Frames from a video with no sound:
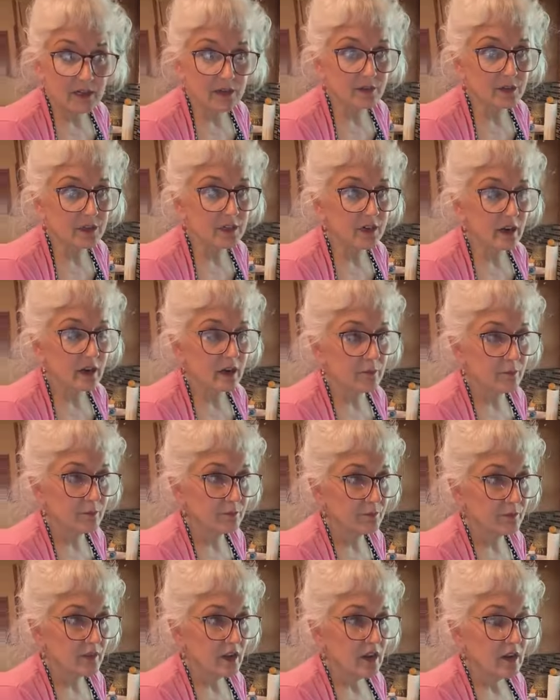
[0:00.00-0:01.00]
There's um,
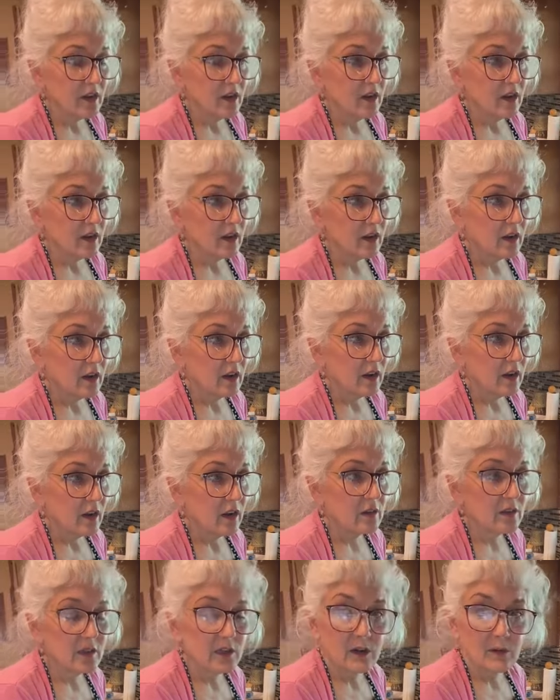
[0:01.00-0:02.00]
uh,
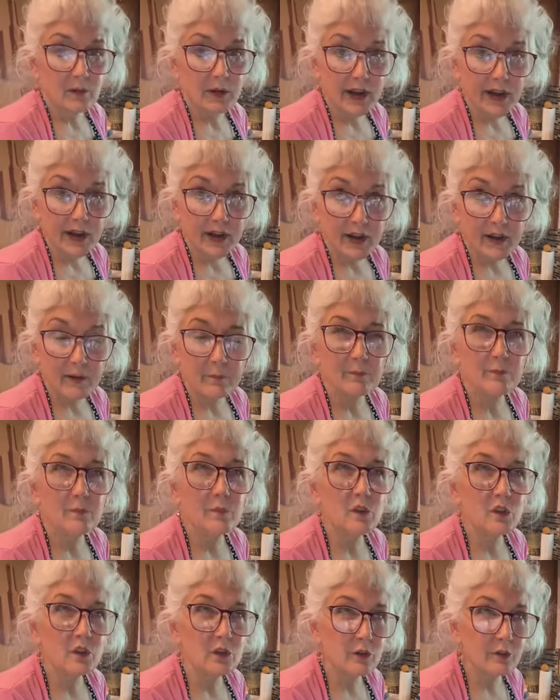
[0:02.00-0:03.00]
also a
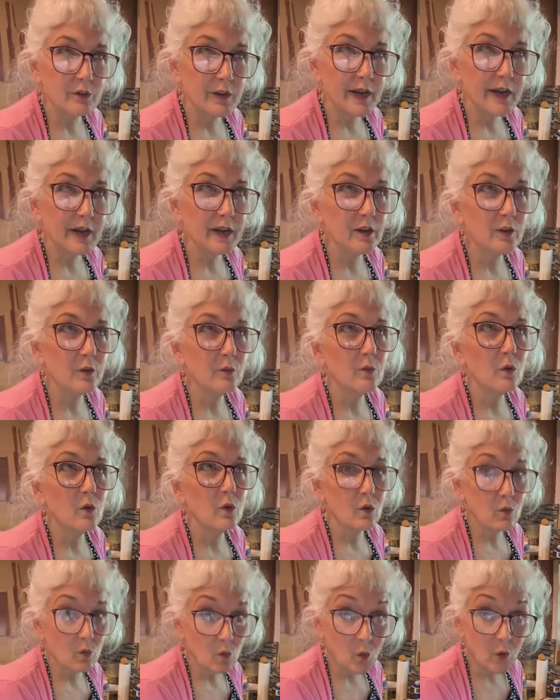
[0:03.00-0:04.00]
tornado
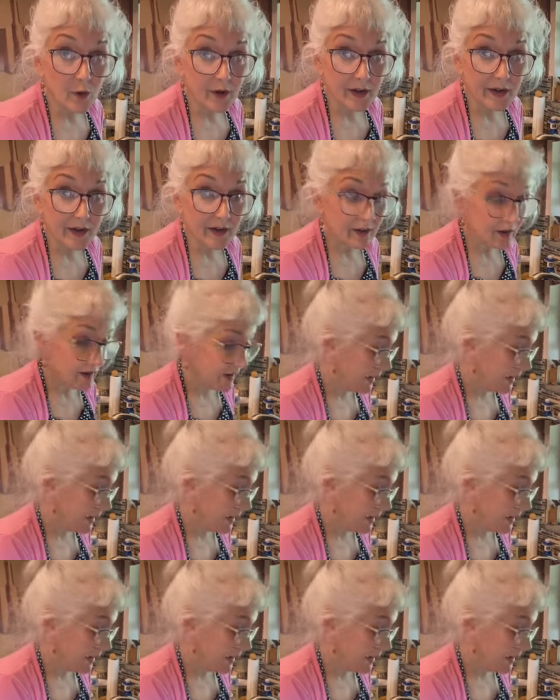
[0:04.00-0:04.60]
warning